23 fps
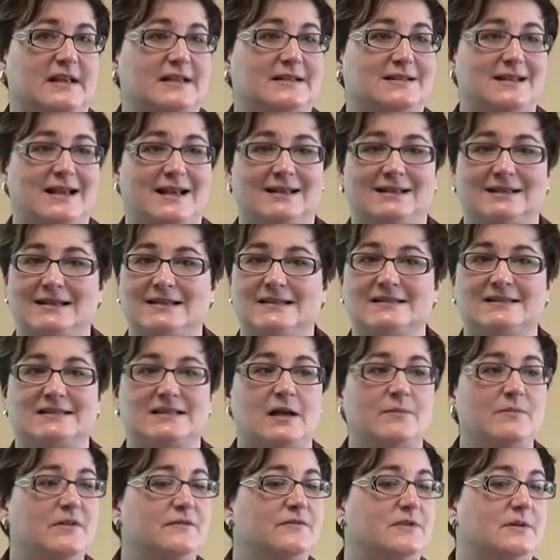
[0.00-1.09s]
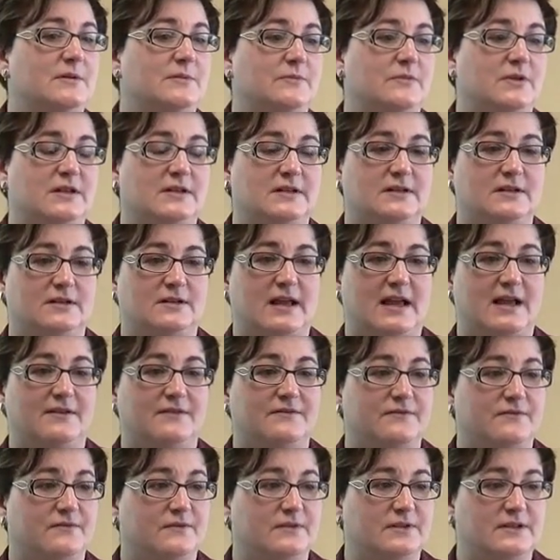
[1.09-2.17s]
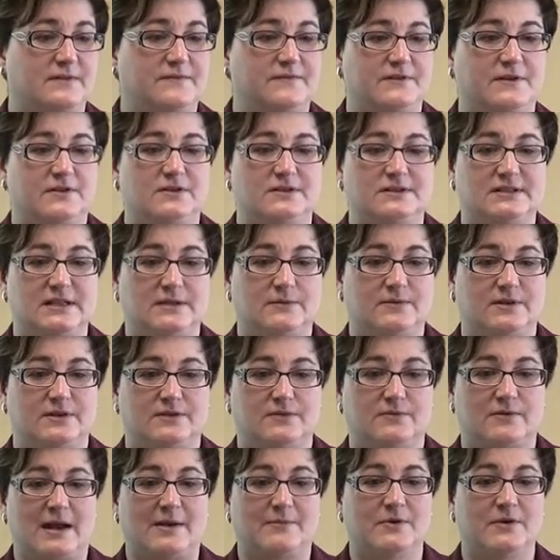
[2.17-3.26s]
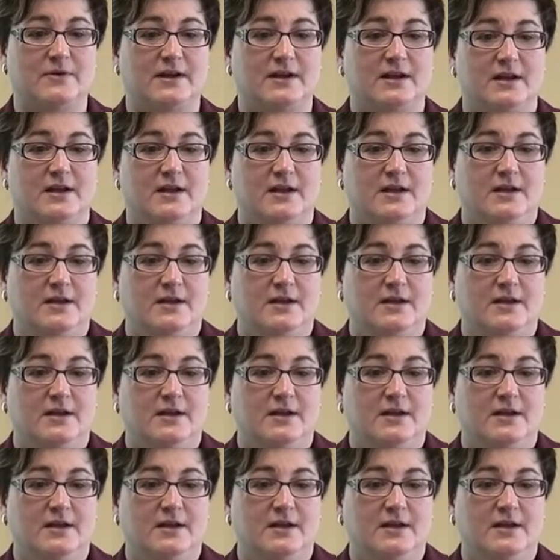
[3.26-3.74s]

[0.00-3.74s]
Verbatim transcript: that at least some of them would have difficulty with grammar.